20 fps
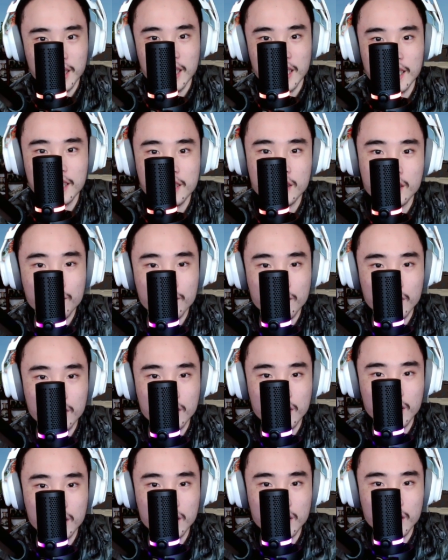light for
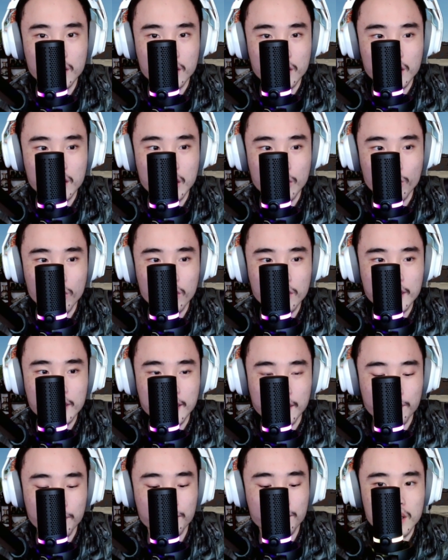the not working.
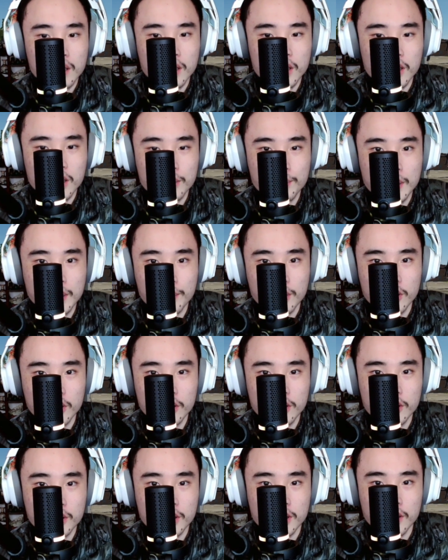A lot of people
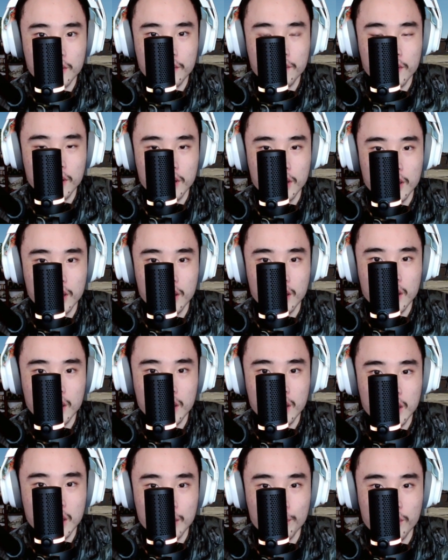use it for the
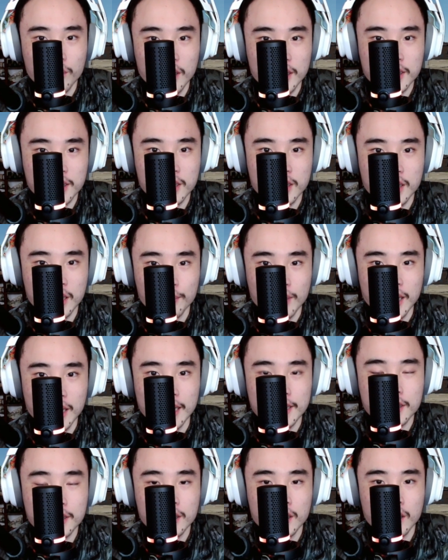HyperX
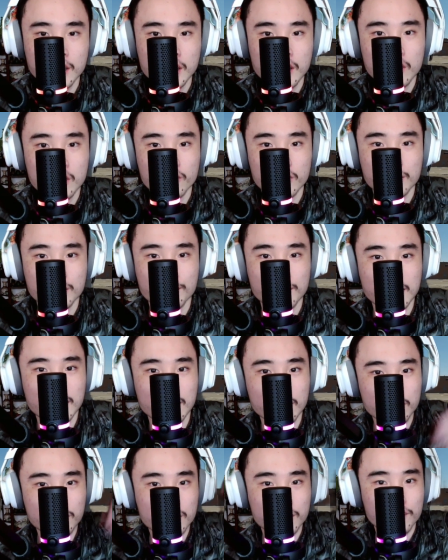device, which means I
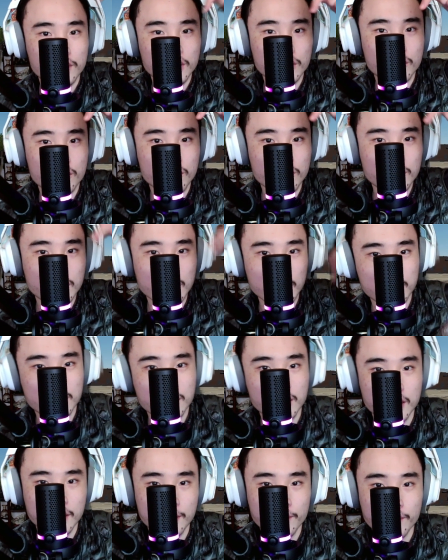use it for
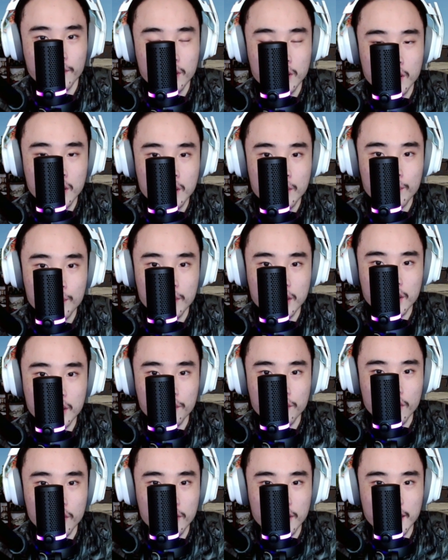DuoCast
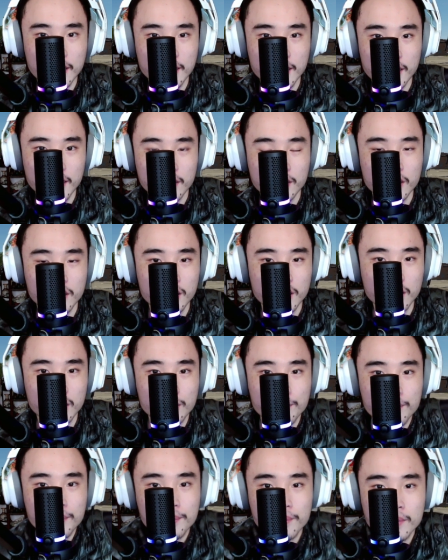microphone, and
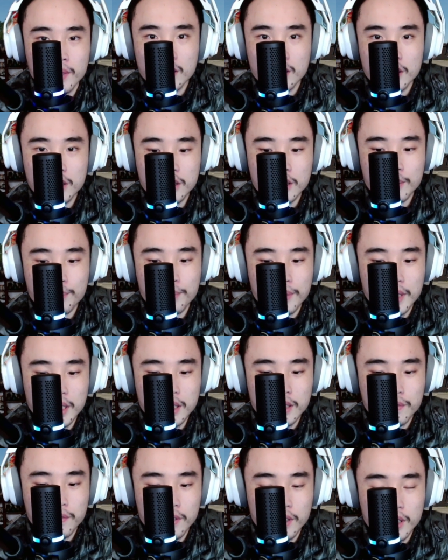this is bug
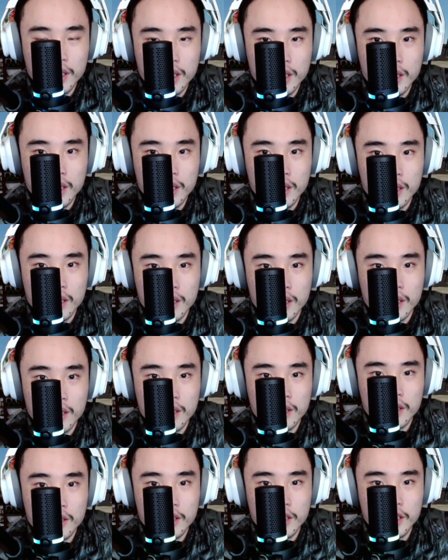for the
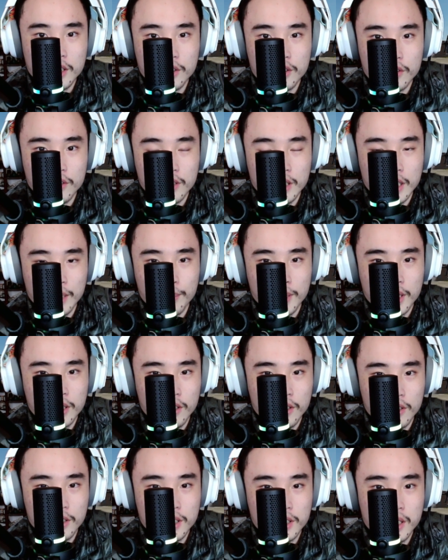NGENUITY
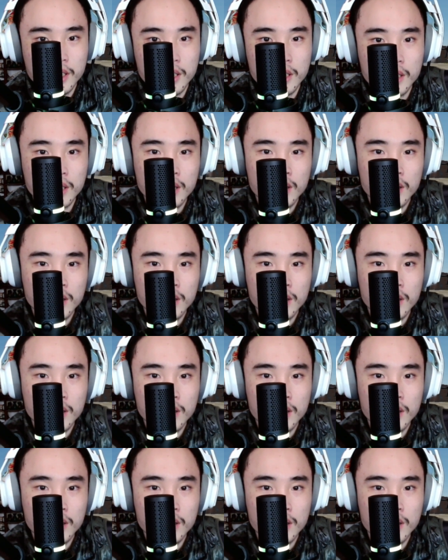because